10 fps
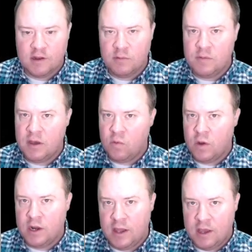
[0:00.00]
be about
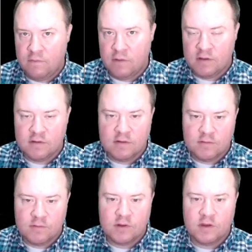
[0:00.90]
1.5 raisins,
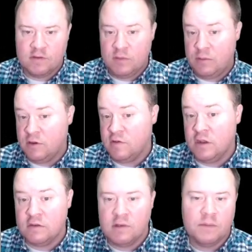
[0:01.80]
which doesn't make much
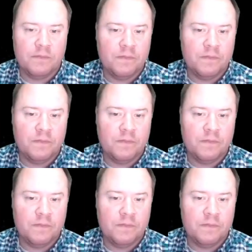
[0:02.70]
sense, right?